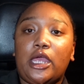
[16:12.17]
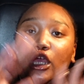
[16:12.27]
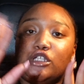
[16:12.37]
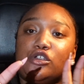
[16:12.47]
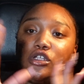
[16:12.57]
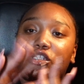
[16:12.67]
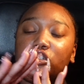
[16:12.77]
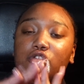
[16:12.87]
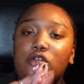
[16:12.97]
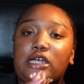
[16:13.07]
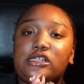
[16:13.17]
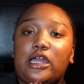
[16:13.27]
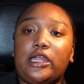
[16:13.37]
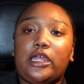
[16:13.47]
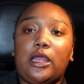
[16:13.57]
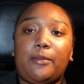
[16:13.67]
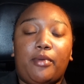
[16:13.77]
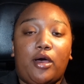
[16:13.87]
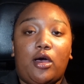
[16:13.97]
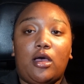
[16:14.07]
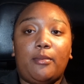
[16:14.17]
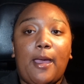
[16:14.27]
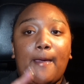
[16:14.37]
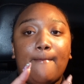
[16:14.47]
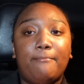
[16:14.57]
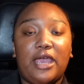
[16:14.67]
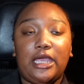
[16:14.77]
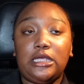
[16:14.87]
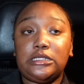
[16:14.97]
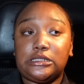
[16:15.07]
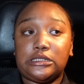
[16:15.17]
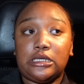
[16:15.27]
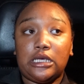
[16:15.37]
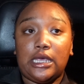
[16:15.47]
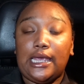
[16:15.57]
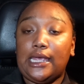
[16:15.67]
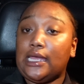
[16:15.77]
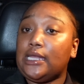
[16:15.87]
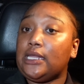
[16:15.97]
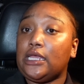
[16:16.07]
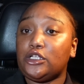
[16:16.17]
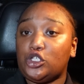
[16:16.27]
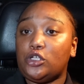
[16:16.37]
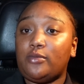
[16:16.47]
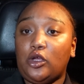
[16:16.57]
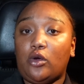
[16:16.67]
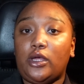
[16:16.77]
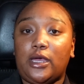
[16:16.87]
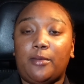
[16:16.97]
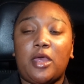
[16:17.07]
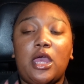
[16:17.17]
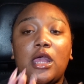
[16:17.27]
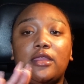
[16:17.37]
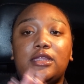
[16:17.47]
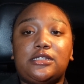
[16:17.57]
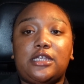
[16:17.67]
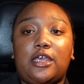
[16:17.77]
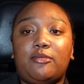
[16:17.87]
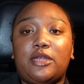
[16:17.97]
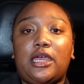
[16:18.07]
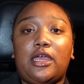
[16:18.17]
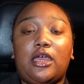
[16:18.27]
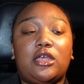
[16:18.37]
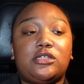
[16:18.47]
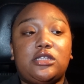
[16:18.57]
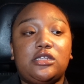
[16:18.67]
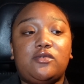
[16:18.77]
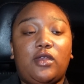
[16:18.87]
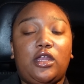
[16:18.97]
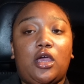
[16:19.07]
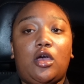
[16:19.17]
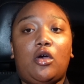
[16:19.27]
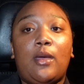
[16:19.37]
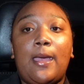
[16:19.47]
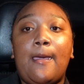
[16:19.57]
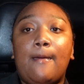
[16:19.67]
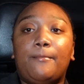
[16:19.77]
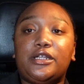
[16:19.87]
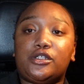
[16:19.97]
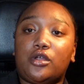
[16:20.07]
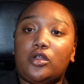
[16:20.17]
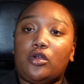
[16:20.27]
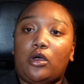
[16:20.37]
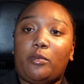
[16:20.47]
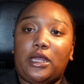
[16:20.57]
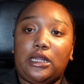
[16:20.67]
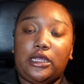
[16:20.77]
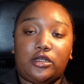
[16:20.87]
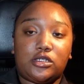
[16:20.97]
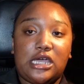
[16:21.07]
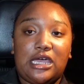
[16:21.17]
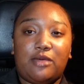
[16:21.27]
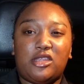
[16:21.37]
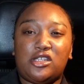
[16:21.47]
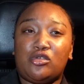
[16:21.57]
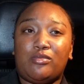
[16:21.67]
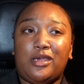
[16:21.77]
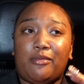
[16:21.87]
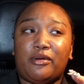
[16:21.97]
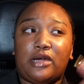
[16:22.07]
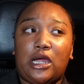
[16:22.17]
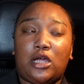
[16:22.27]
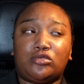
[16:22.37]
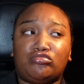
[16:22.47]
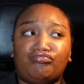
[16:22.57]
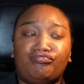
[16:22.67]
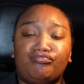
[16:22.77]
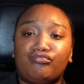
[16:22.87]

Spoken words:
It's going to teach you guys how to get a bomb base. And it should be going up the same day as this video, but it's going to go up at a later time. This will be up around